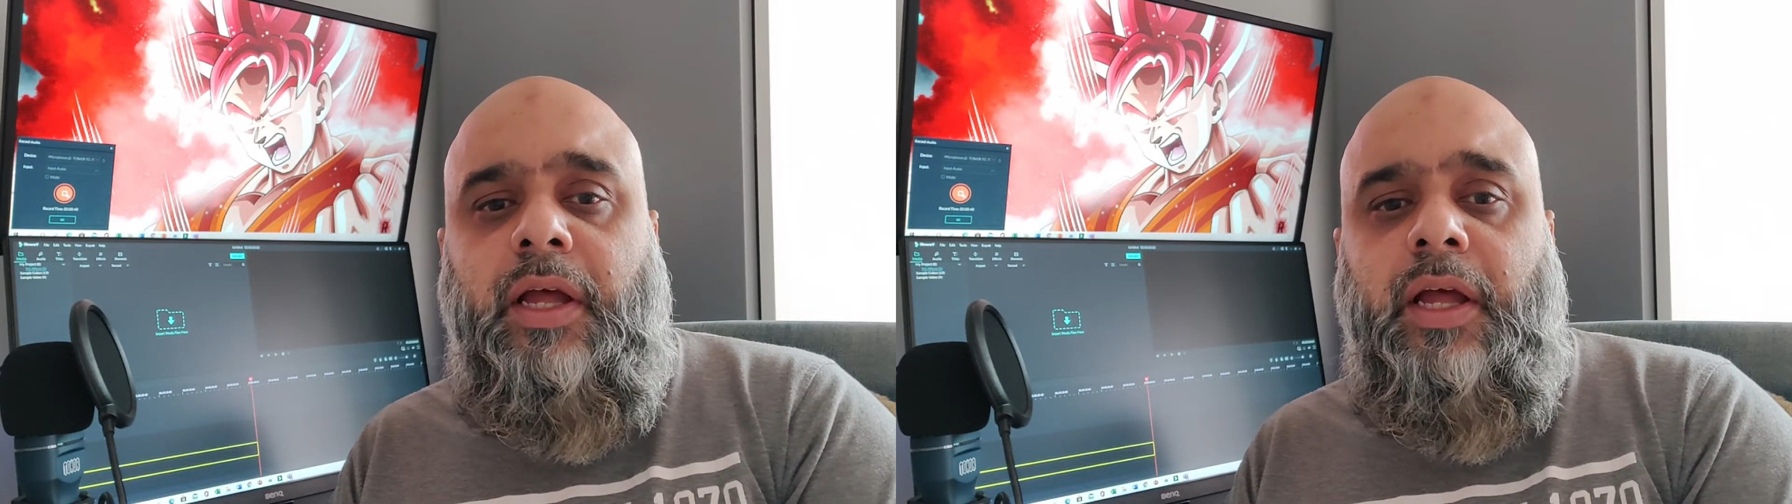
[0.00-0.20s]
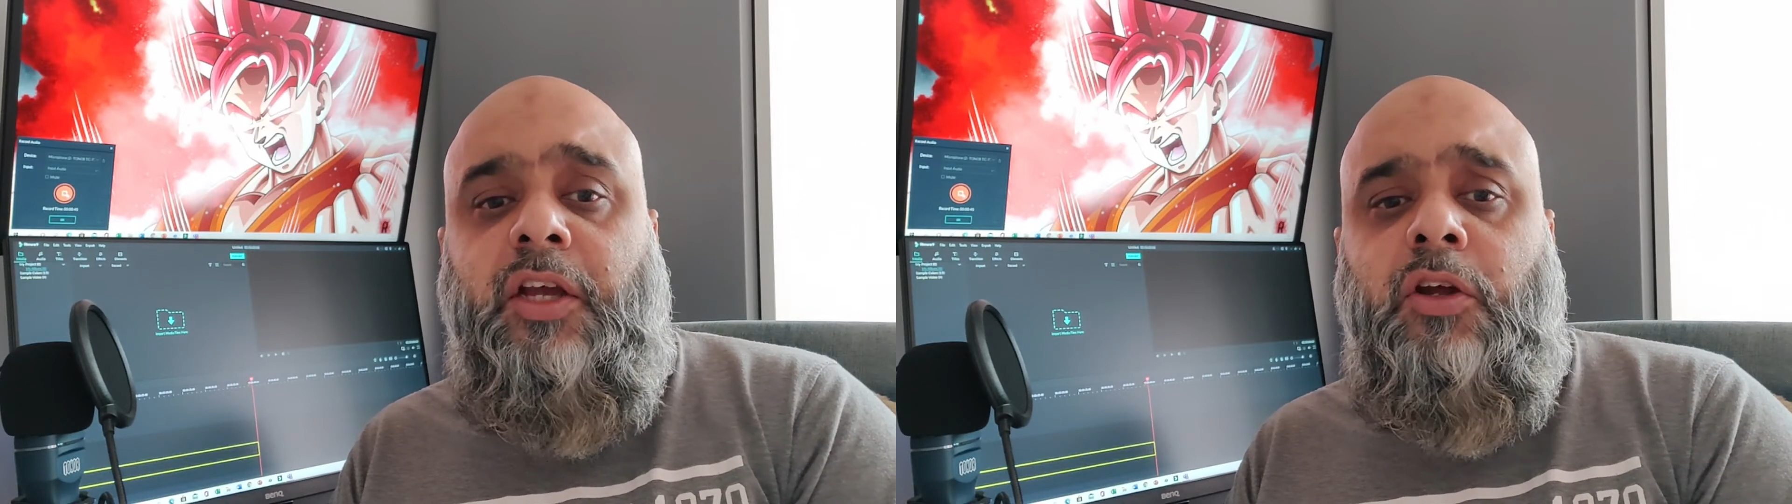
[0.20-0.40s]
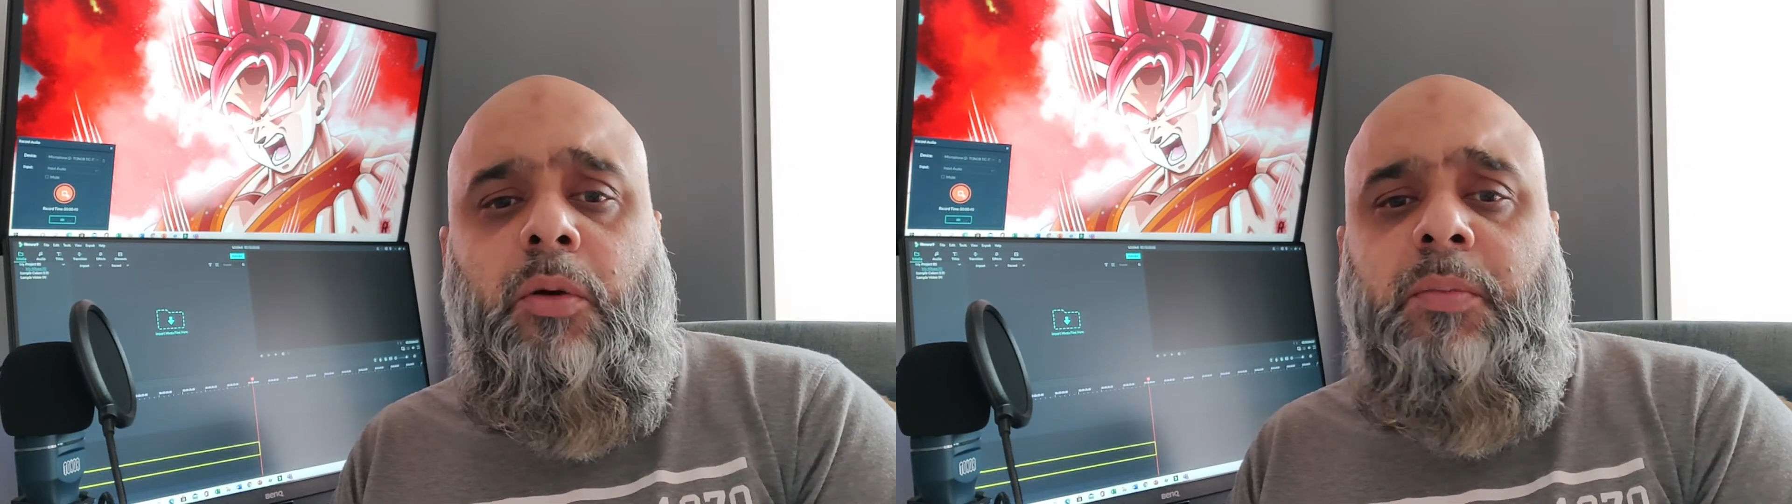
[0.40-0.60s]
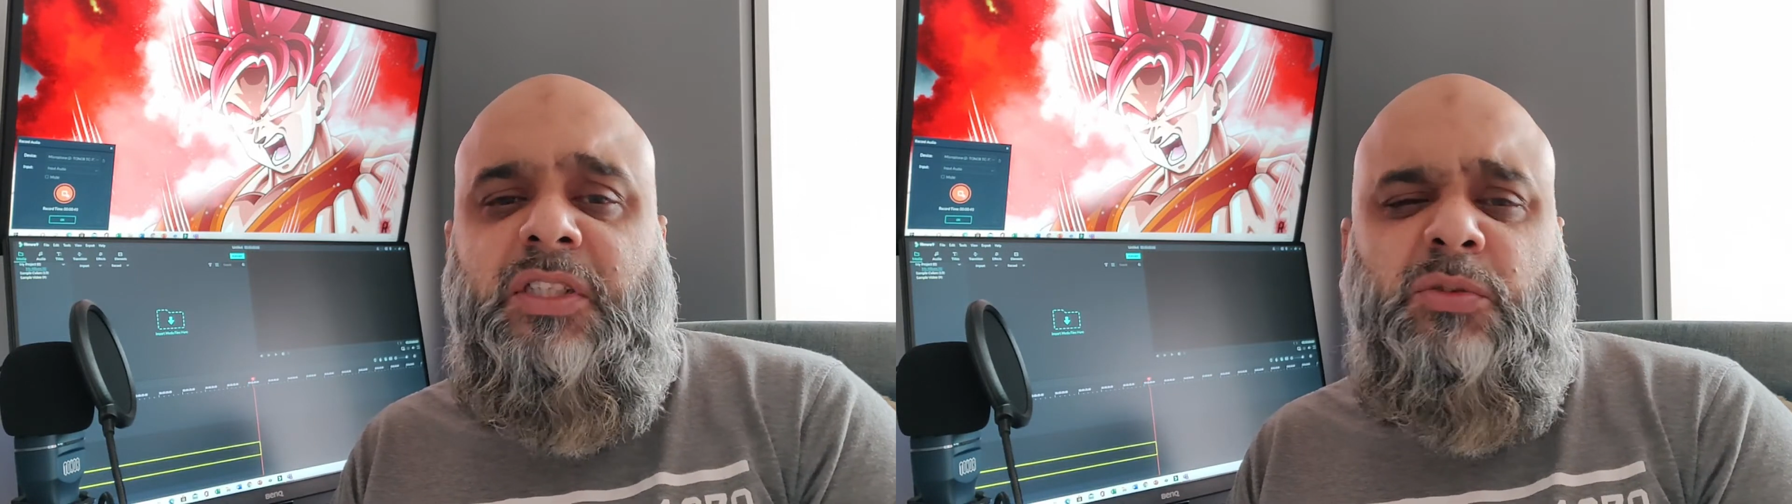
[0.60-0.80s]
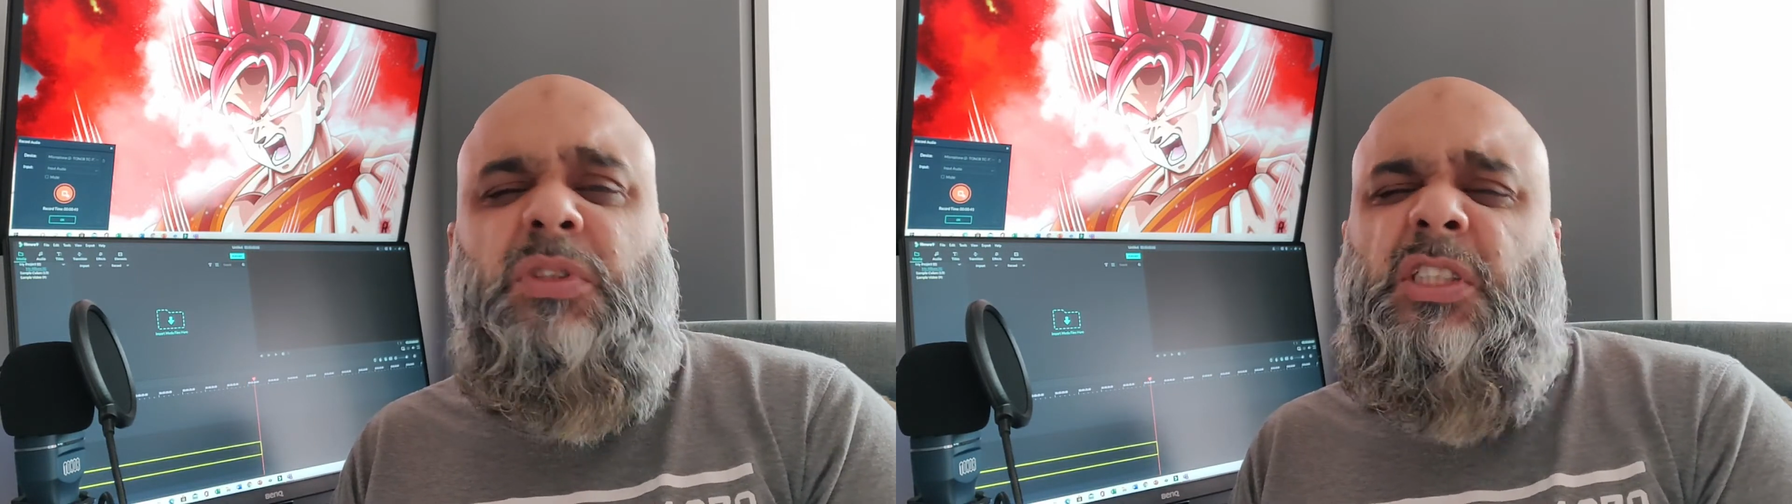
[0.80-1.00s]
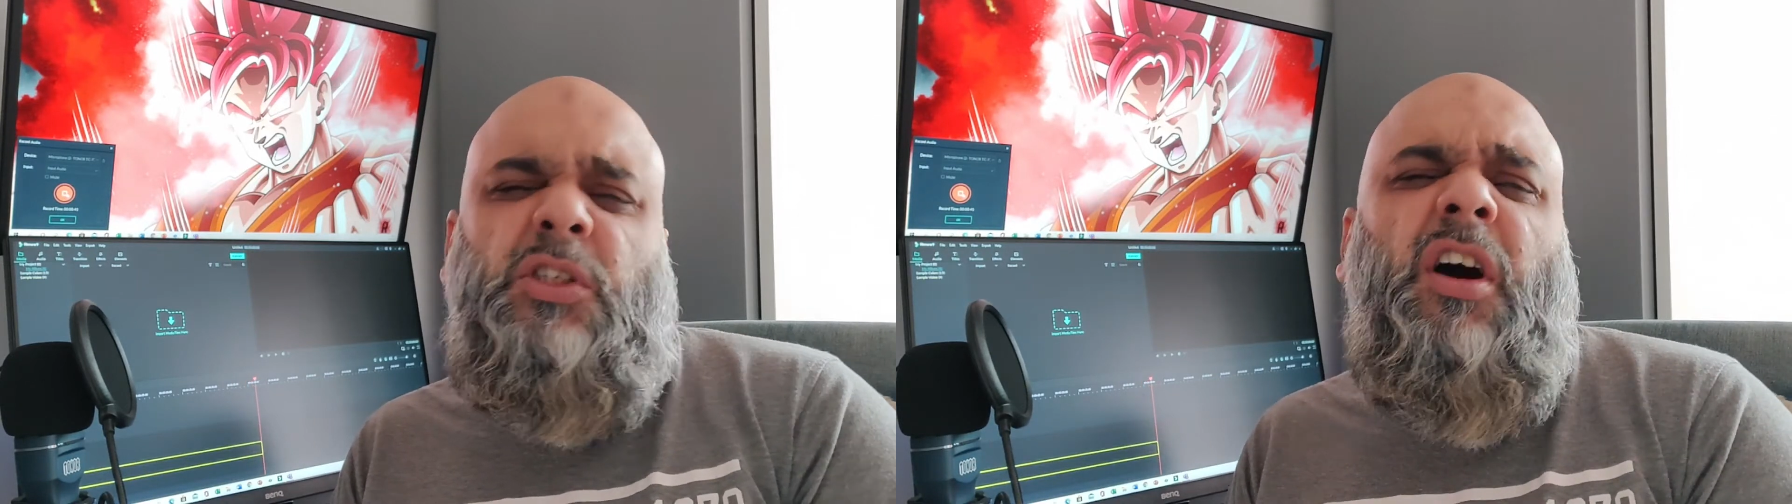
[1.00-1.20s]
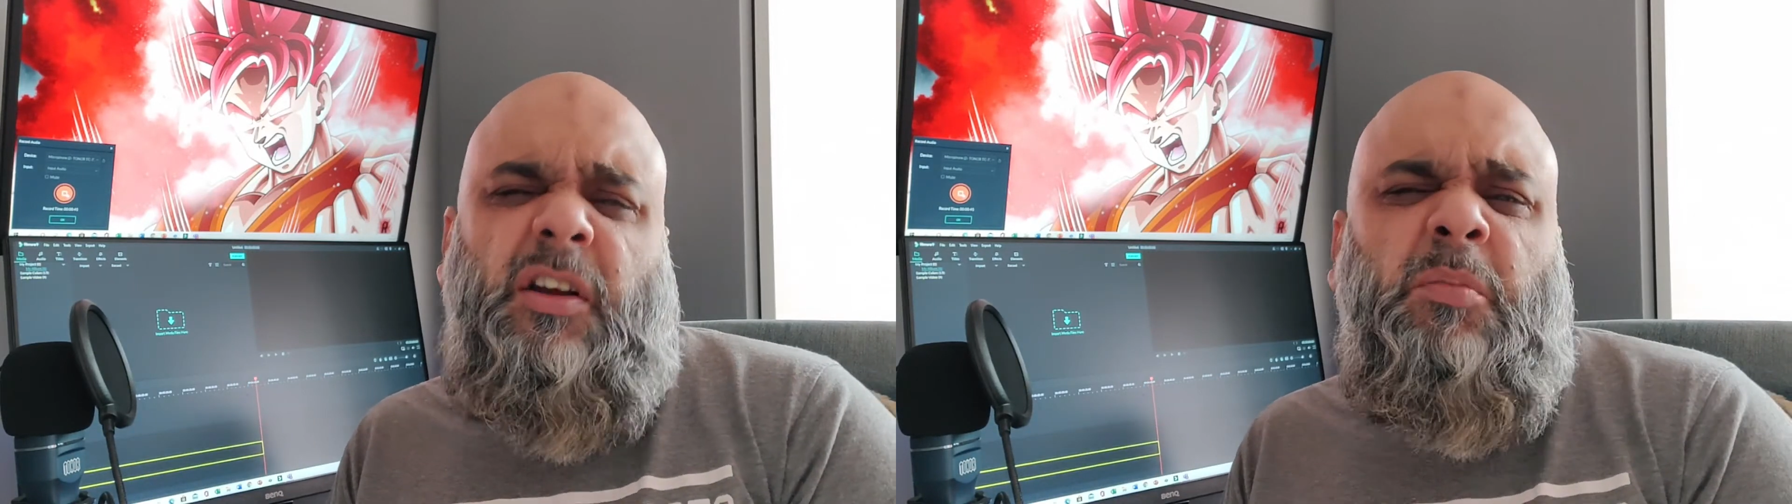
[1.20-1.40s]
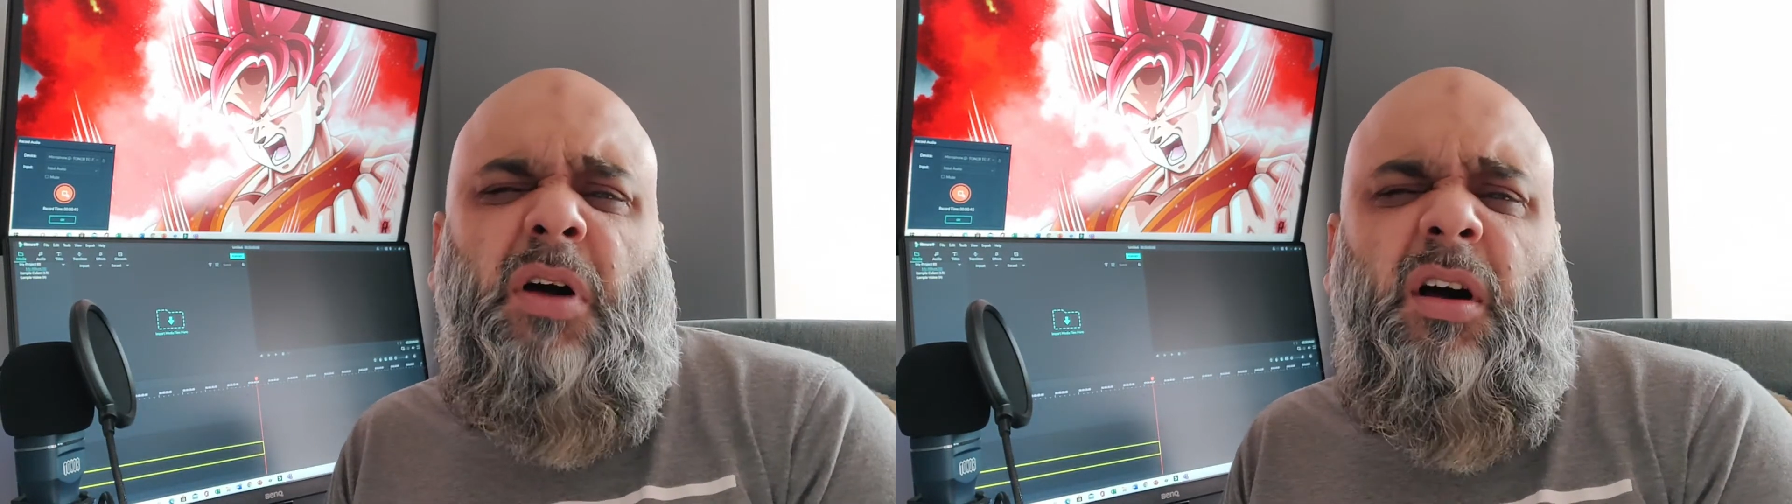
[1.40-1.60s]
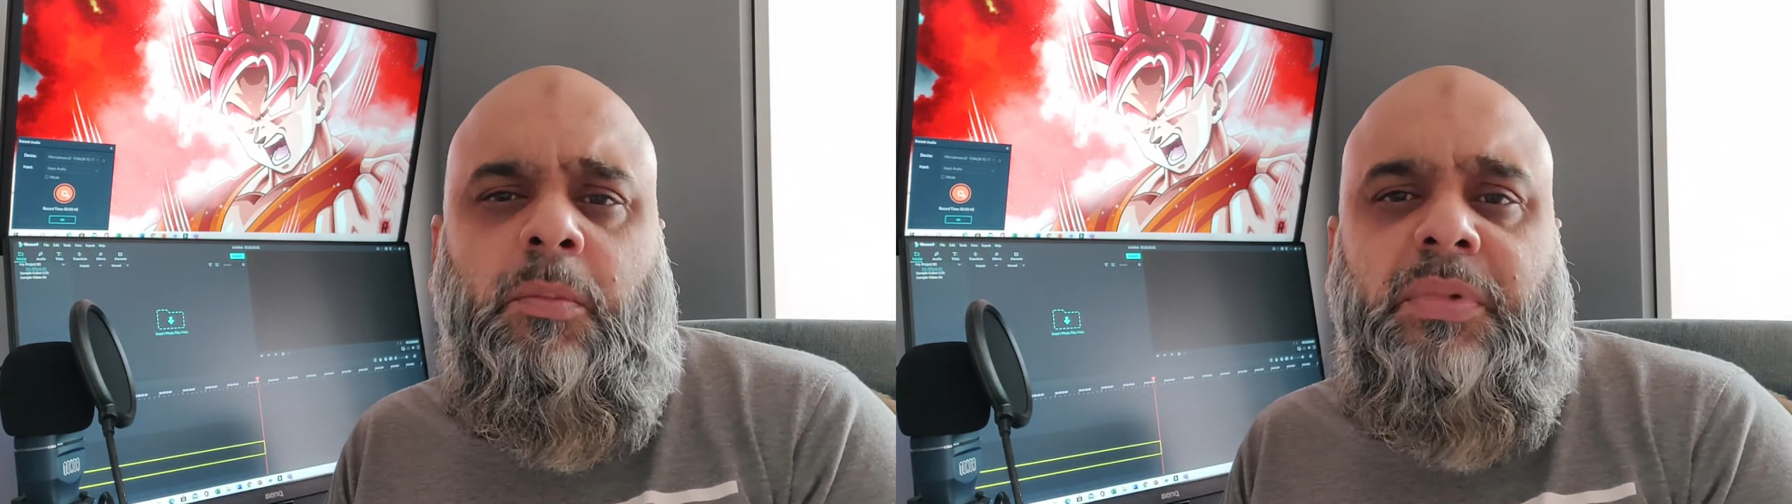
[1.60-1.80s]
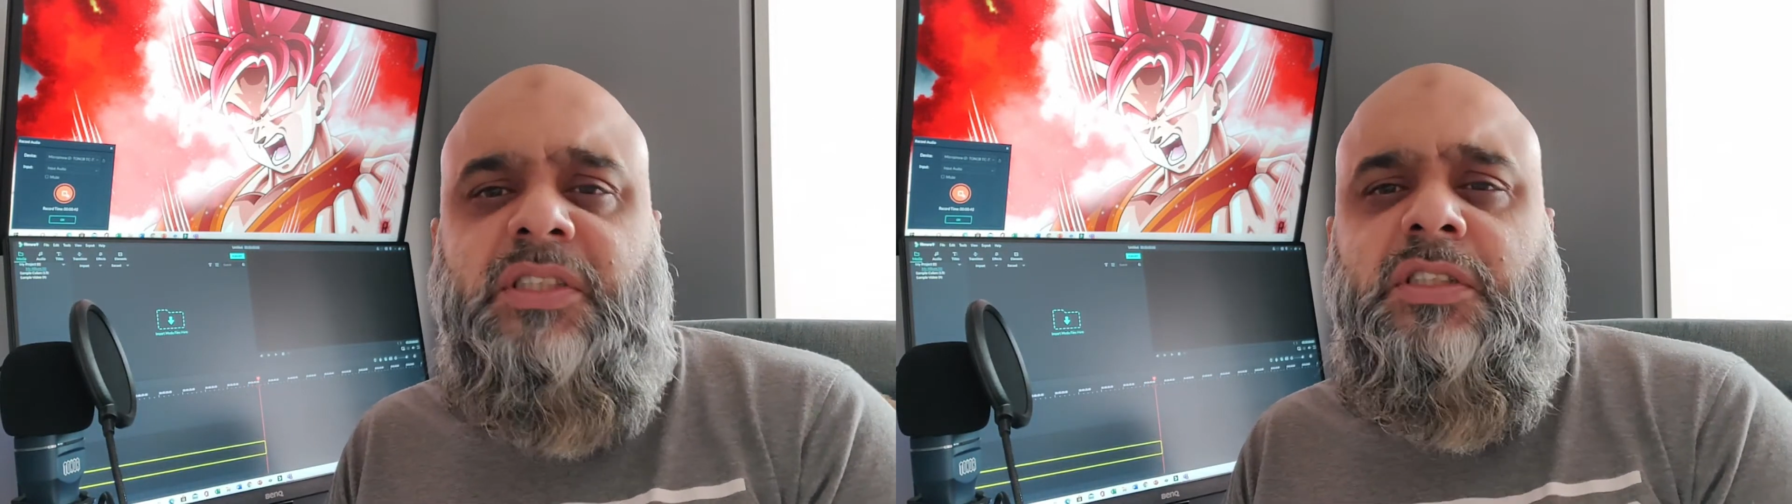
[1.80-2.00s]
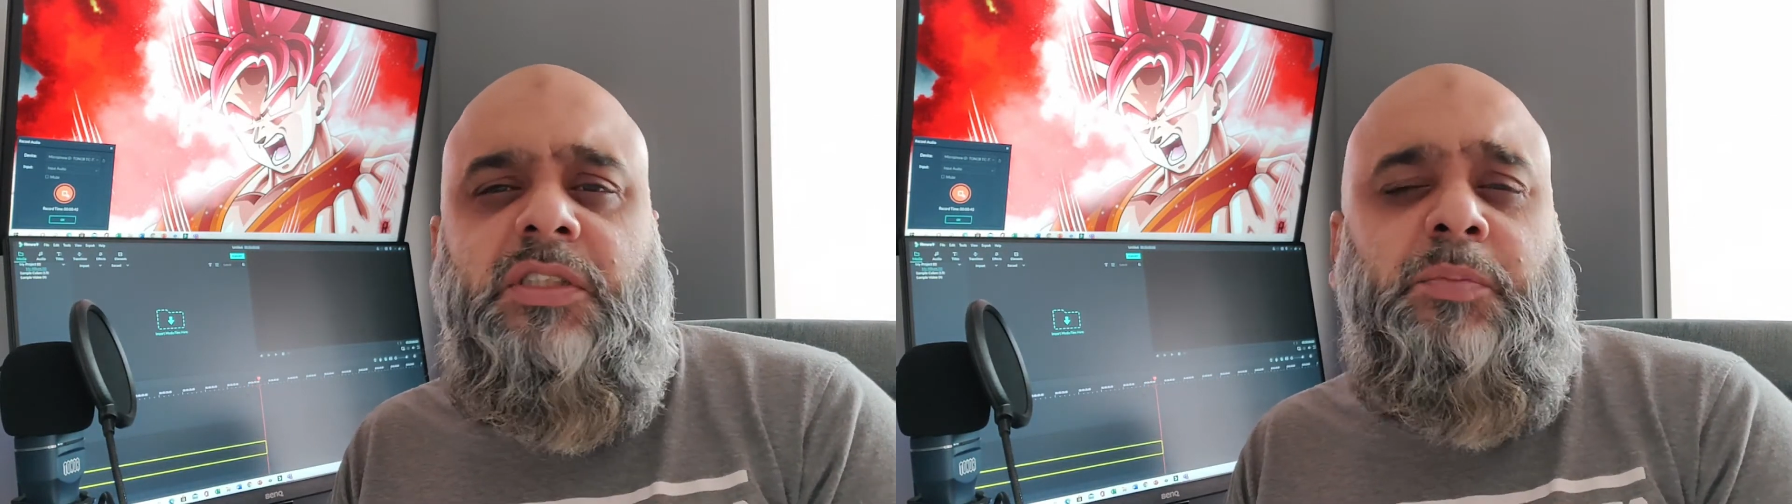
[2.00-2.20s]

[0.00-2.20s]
economics, which is kind of part business,